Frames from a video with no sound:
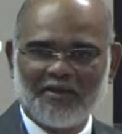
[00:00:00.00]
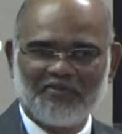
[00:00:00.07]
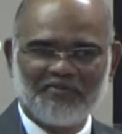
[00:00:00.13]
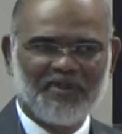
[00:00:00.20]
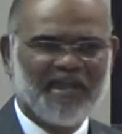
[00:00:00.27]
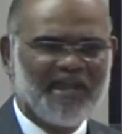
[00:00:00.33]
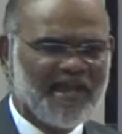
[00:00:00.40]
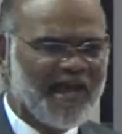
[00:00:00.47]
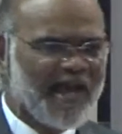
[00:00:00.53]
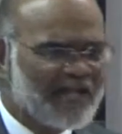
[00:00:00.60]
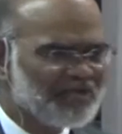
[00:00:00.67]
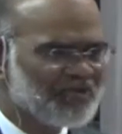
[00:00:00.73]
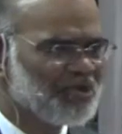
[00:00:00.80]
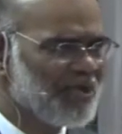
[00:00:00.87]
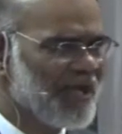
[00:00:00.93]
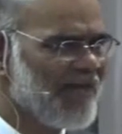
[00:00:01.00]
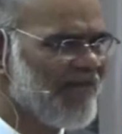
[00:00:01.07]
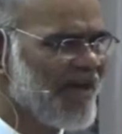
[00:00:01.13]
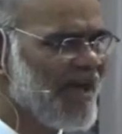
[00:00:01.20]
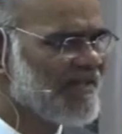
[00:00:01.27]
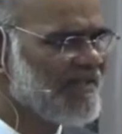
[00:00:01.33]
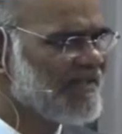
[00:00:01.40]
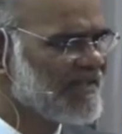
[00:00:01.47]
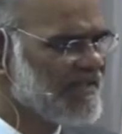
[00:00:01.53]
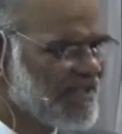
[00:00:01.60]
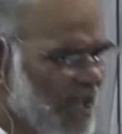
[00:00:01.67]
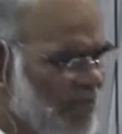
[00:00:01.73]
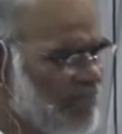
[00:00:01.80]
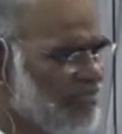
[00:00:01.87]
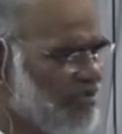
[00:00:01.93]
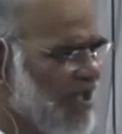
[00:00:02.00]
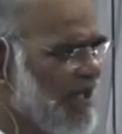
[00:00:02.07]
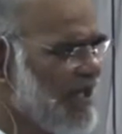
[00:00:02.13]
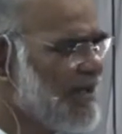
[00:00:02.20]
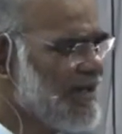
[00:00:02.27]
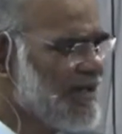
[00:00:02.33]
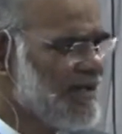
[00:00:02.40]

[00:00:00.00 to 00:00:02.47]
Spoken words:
they had to have had something